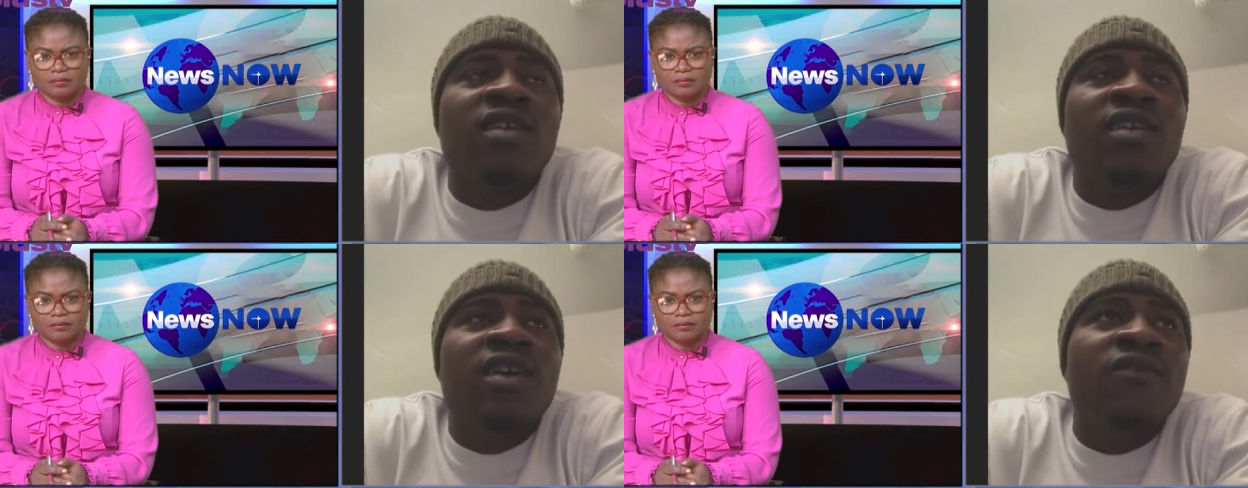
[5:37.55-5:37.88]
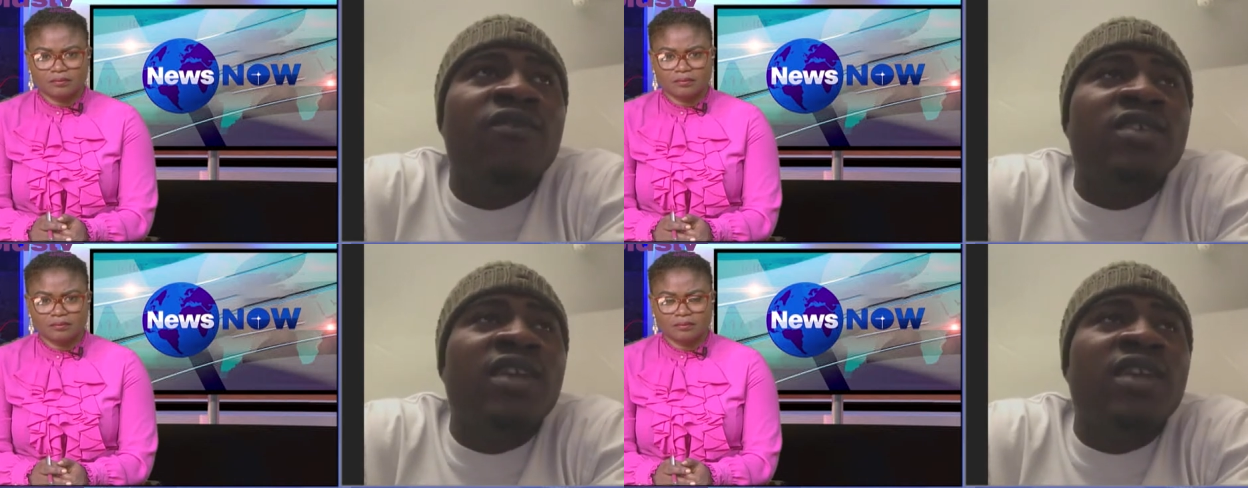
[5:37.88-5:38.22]

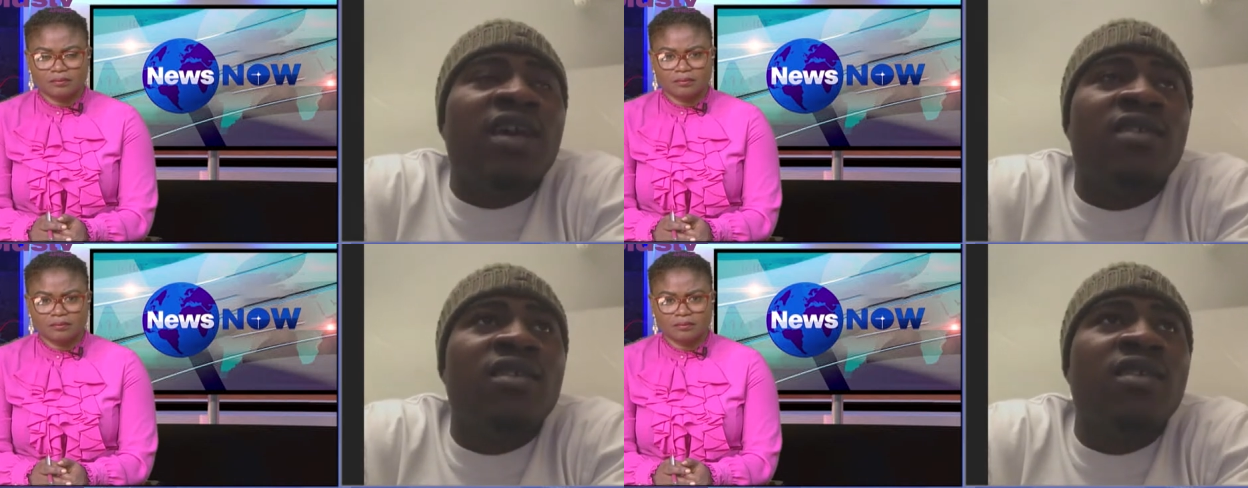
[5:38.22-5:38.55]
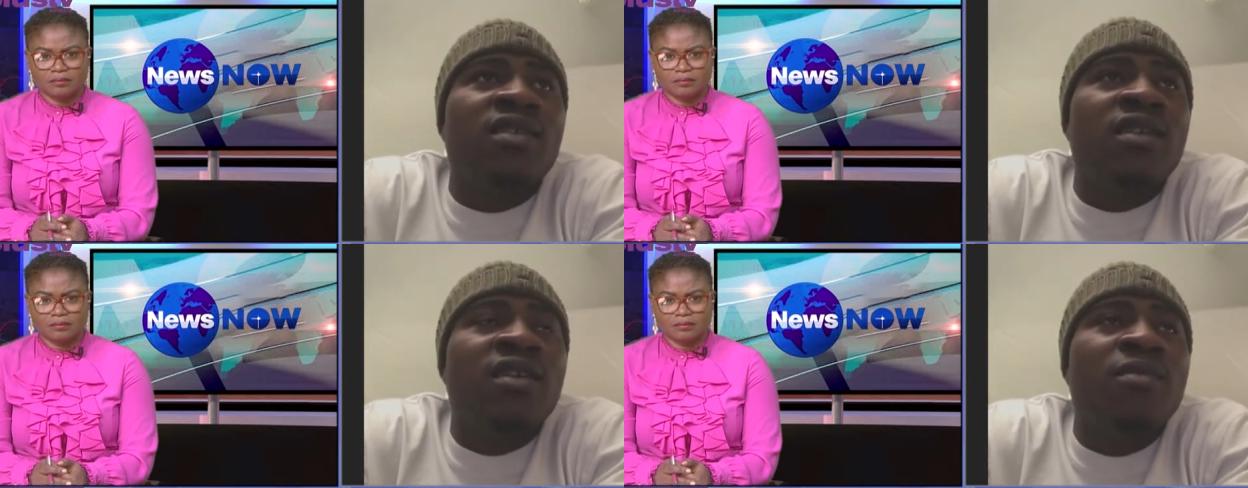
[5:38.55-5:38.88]
Speaker 1: even their
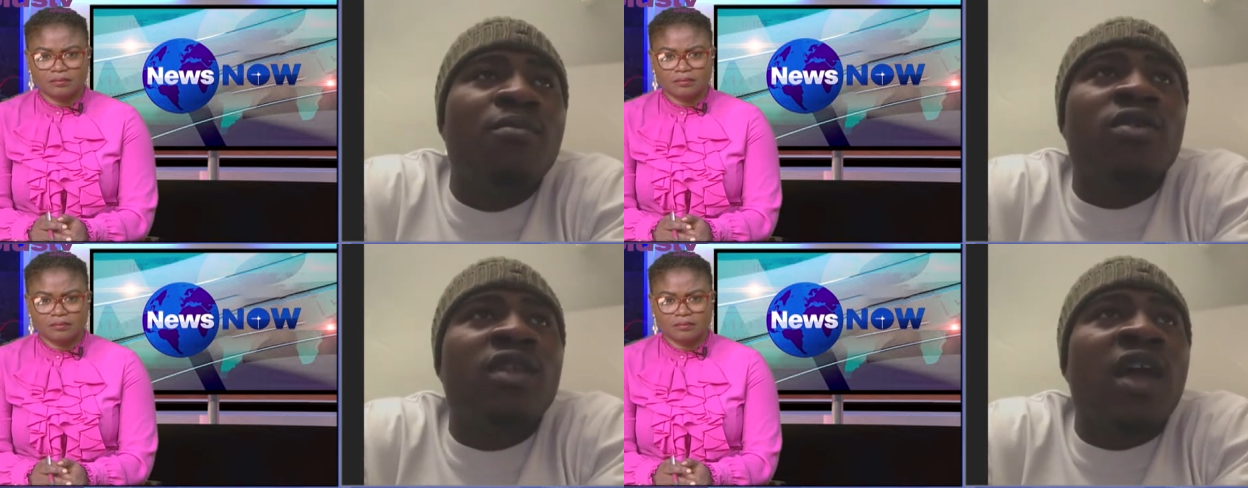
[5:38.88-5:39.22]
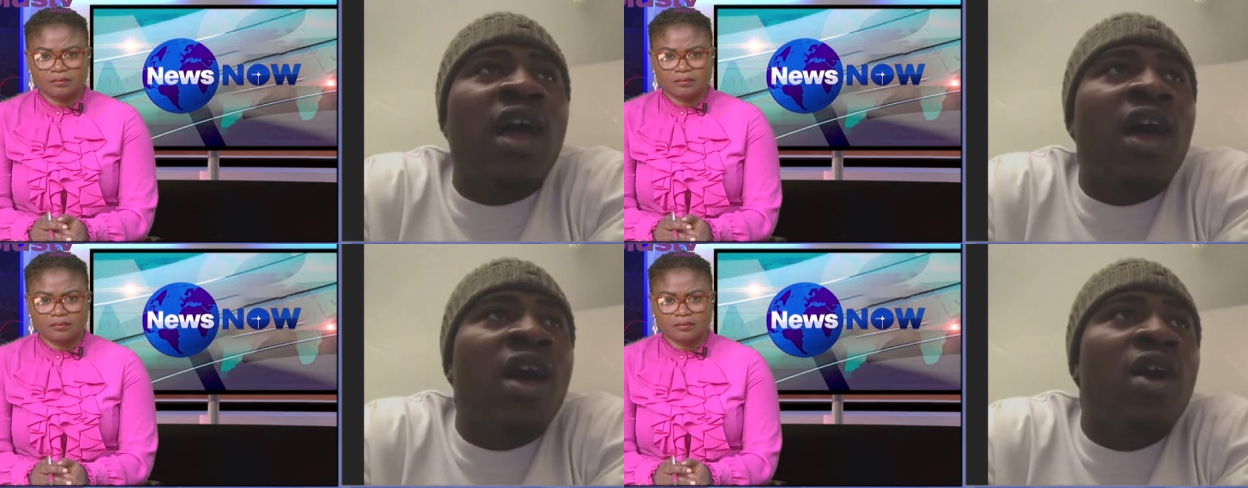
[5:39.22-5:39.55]
citizens bought
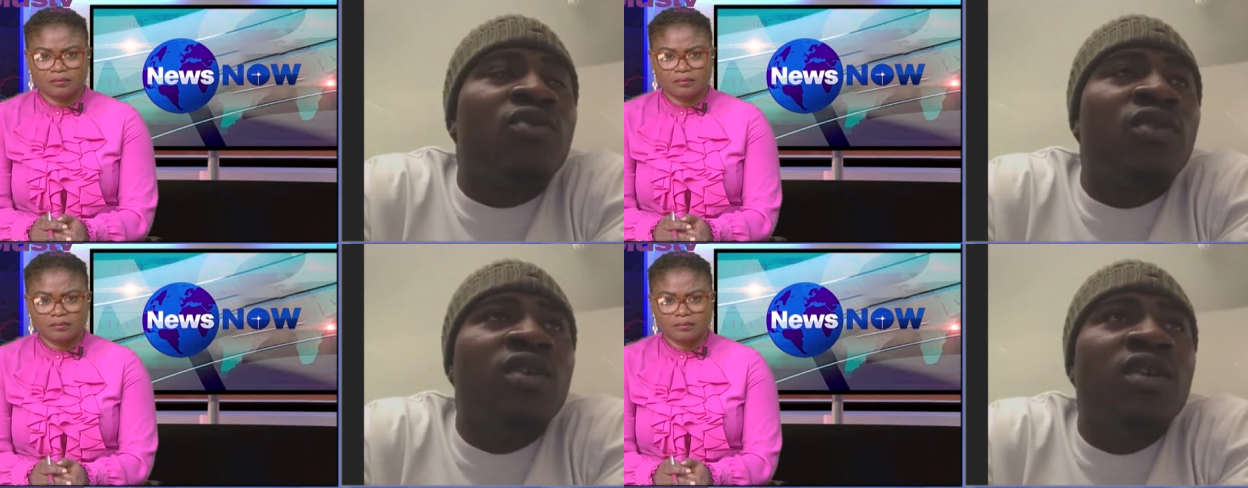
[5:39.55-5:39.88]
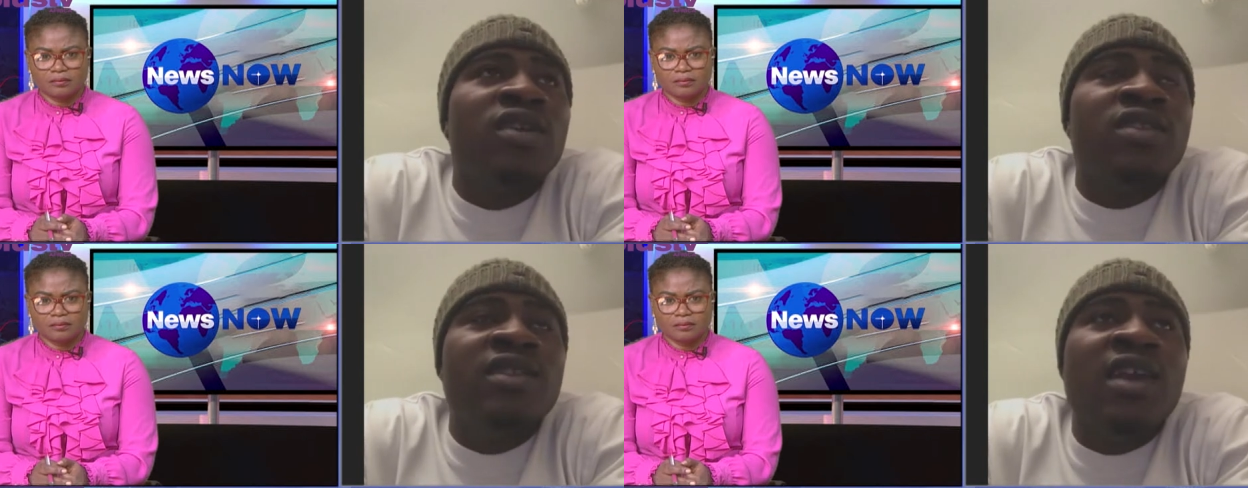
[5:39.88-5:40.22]
out
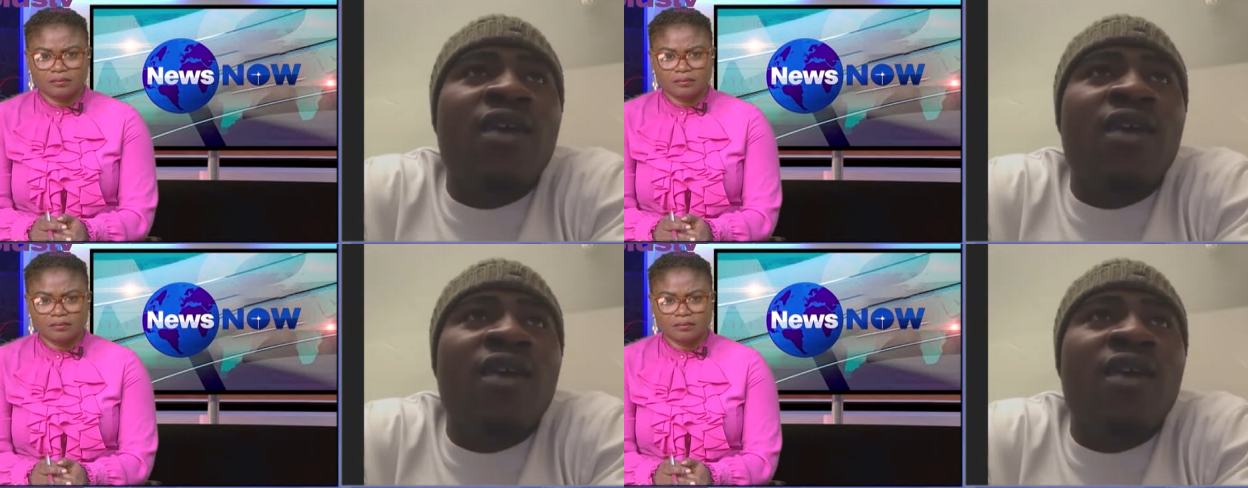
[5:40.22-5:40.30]
their